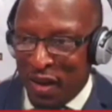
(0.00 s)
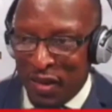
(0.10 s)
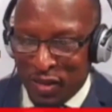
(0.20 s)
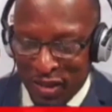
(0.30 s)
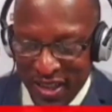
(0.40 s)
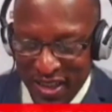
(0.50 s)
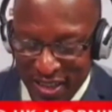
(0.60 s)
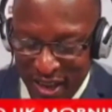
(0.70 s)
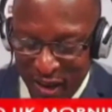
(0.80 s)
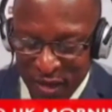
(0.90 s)
Koiki.
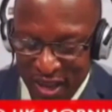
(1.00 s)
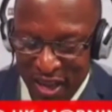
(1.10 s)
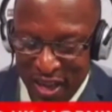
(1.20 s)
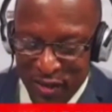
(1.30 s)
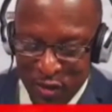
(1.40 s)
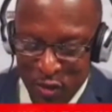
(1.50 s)
Yes, yes.